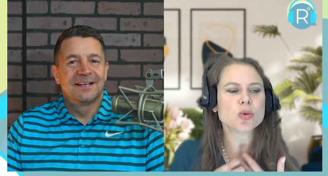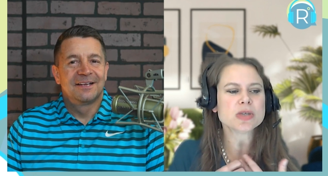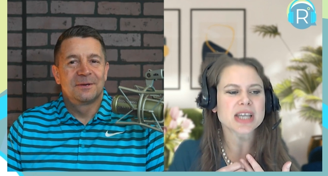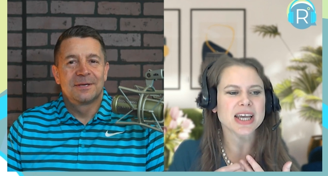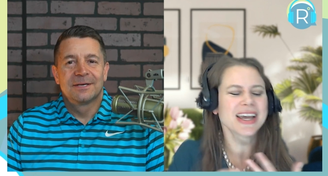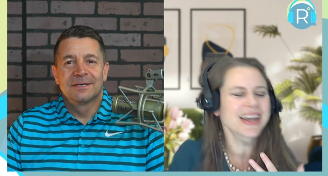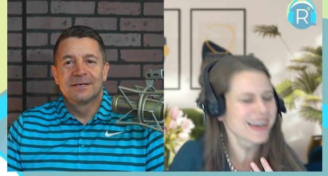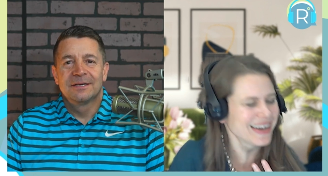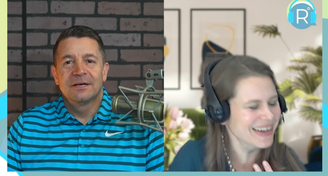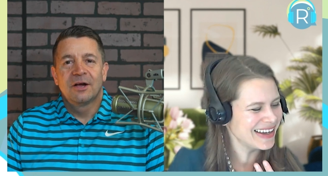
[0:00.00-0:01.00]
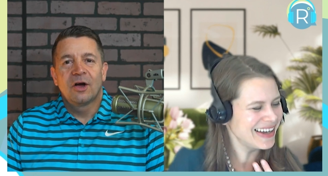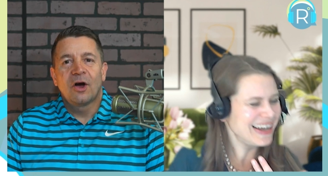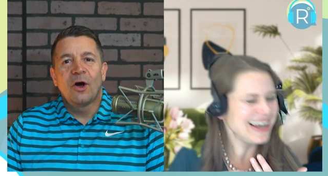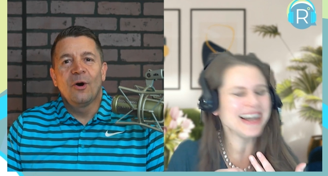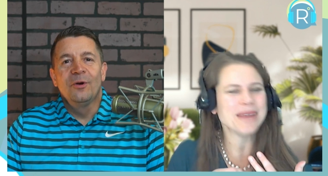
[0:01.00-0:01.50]
Speaker 1: sick.
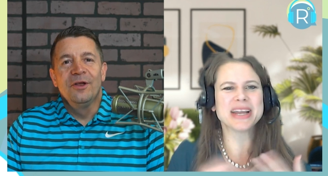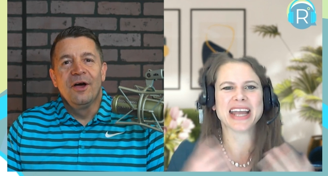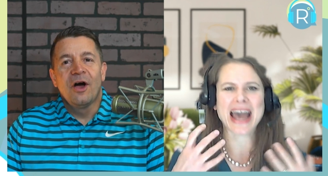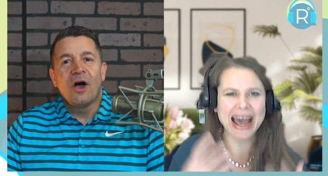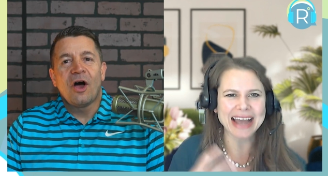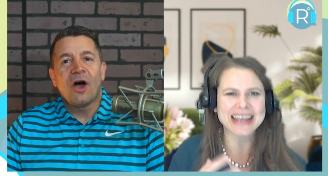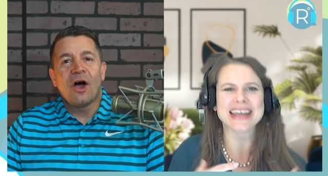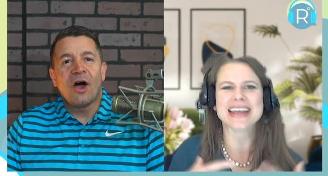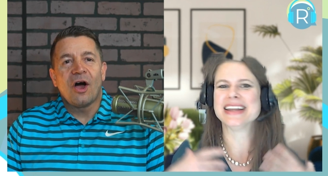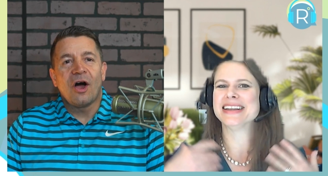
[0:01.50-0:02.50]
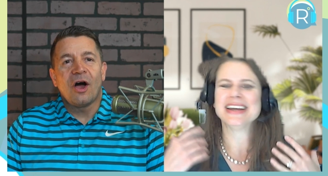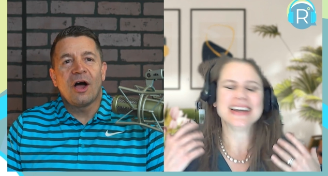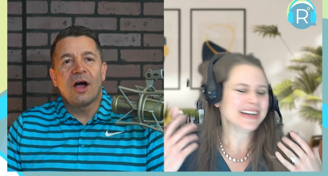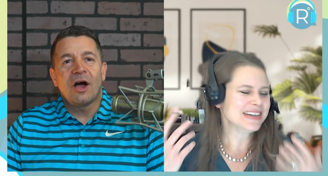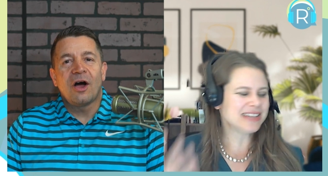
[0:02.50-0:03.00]
Oh. and I'm like hacking and
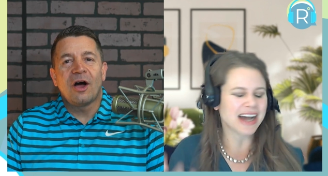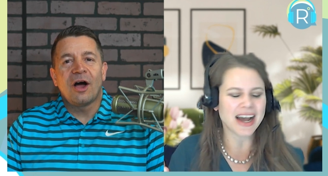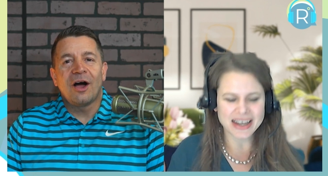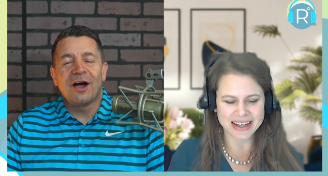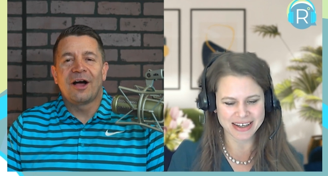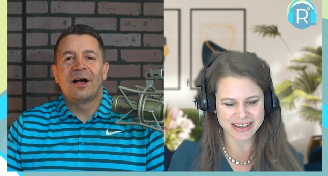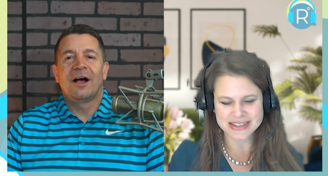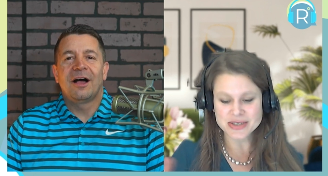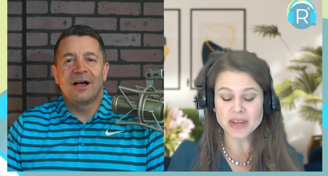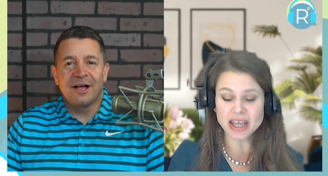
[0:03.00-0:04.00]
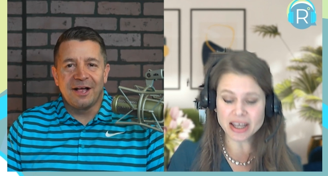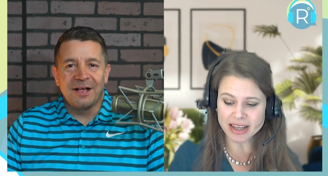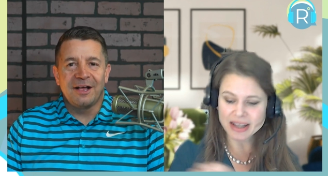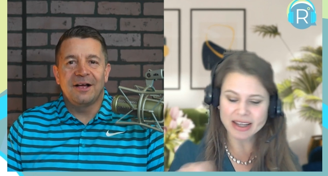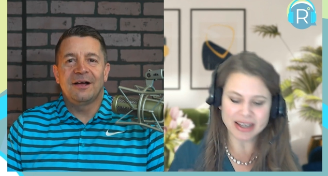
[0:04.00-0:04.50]
dying. And so they
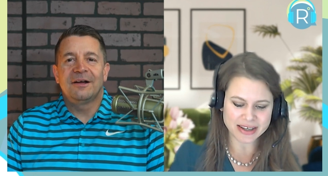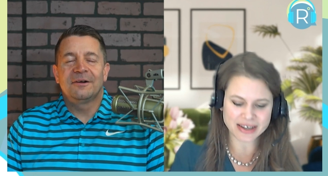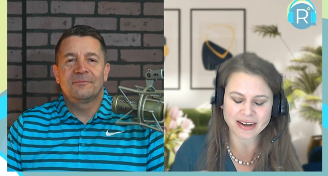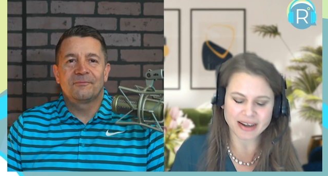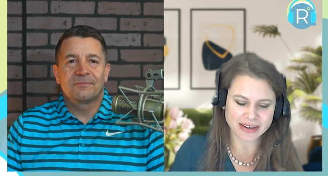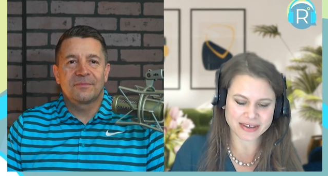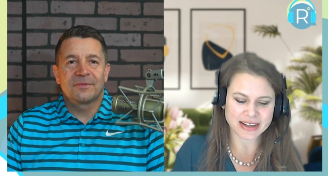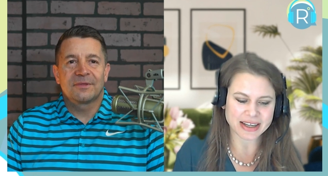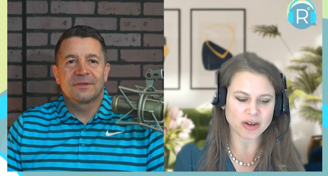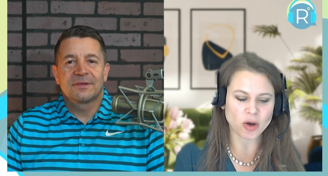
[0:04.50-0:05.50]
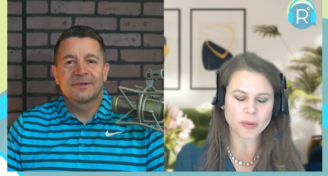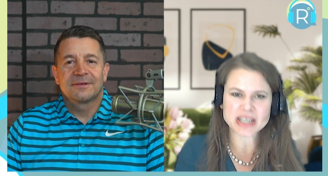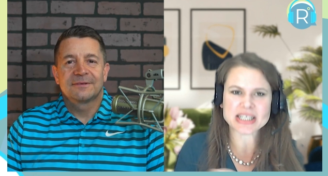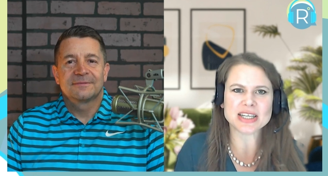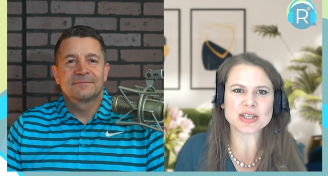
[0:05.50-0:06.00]
they like got like all my
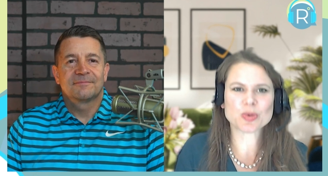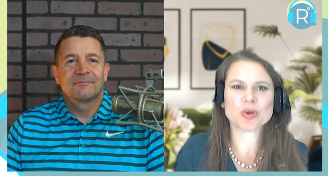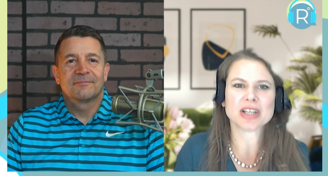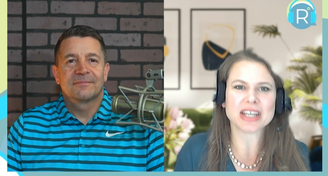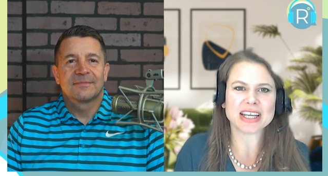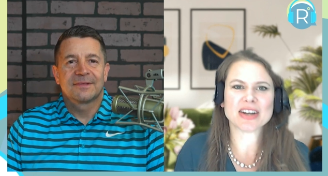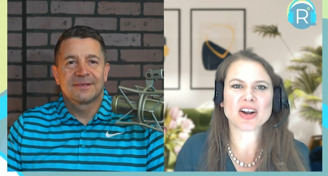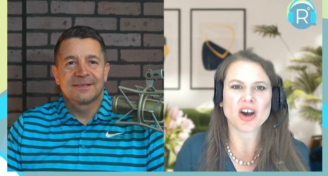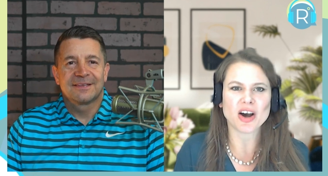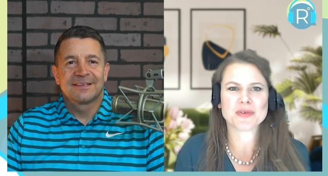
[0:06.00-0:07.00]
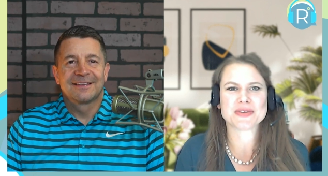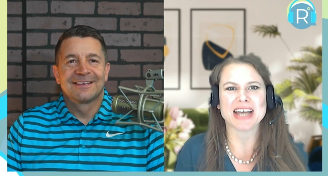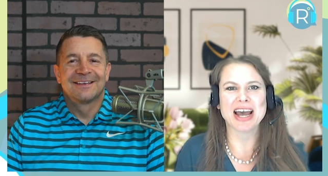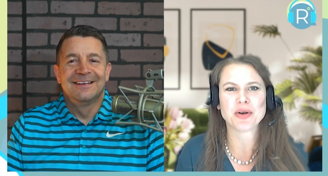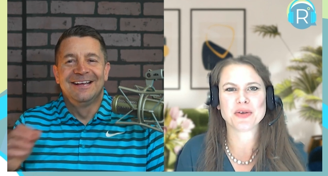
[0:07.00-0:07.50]
tea swirling and coughs
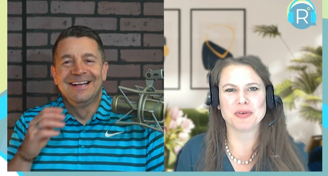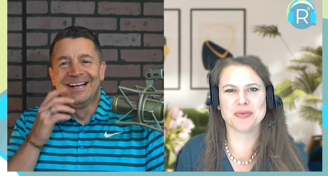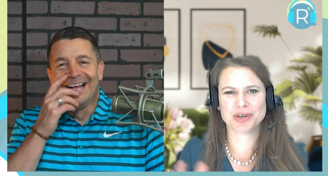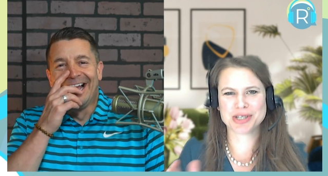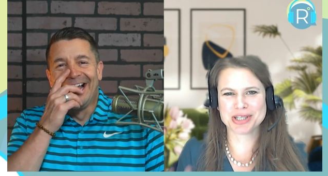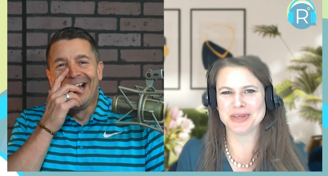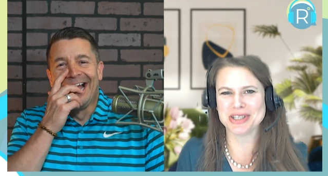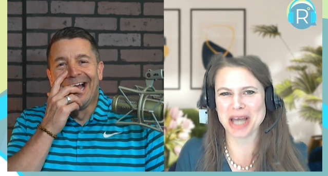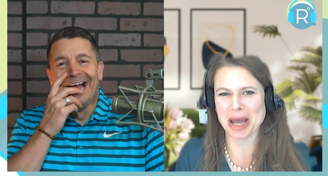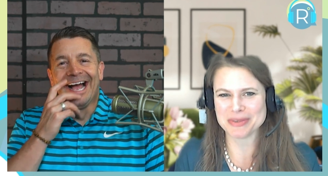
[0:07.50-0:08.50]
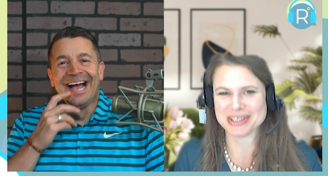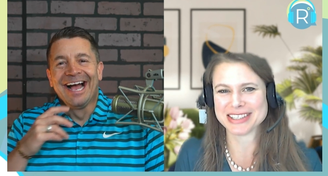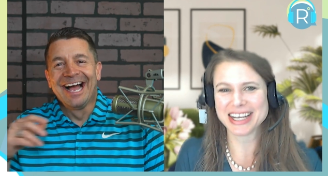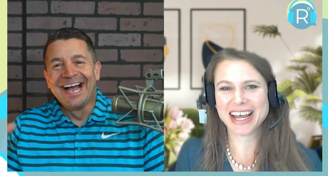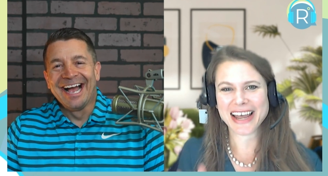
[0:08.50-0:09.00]
out of the first three
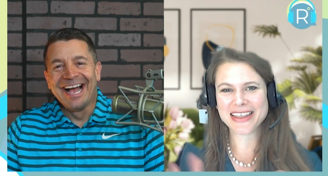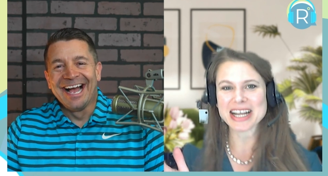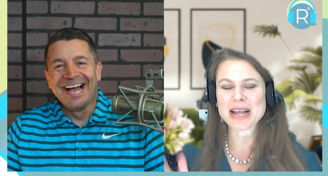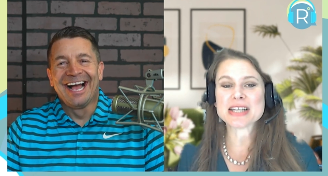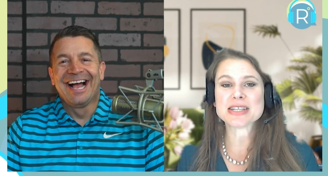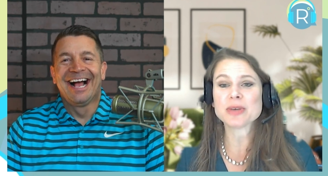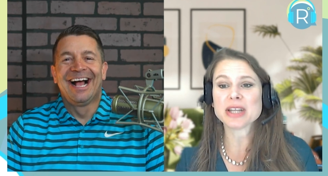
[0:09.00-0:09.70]
chapters. And then I got because they were